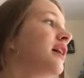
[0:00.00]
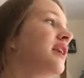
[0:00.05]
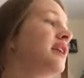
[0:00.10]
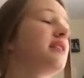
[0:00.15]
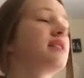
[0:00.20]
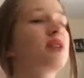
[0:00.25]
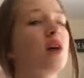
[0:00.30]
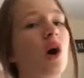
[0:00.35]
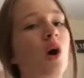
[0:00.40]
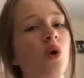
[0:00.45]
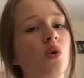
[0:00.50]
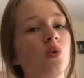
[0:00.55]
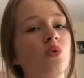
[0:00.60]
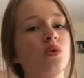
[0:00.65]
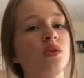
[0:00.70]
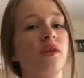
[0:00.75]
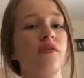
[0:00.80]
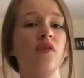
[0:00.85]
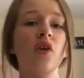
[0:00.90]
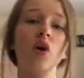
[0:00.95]
it's cold
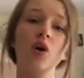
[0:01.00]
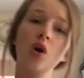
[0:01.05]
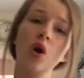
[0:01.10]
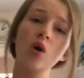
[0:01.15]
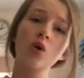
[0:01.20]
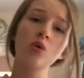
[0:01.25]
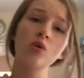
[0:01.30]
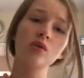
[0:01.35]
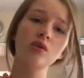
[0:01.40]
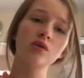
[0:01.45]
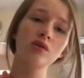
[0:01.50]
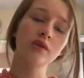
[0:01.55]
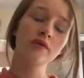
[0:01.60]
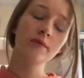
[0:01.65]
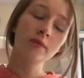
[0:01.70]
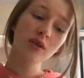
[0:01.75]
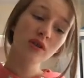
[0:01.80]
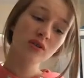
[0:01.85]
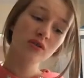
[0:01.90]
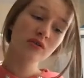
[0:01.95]
I've got a cold so if
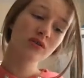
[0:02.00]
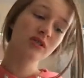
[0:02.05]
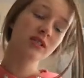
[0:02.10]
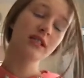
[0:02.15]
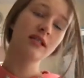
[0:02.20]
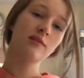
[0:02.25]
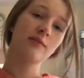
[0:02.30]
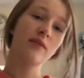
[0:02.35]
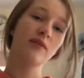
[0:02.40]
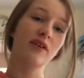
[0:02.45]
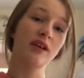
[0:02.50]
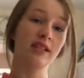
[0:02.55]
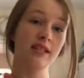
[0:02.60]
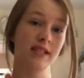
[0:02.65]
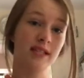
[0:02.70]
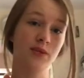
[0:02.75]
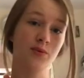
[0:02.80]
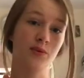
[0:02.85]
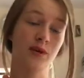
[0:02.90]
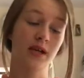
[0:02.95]
my nose looks a little bit red
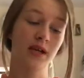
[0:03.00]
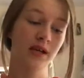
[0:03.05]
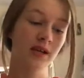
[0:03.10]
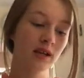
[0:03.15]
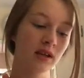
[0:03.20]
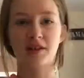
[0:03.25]
that's why.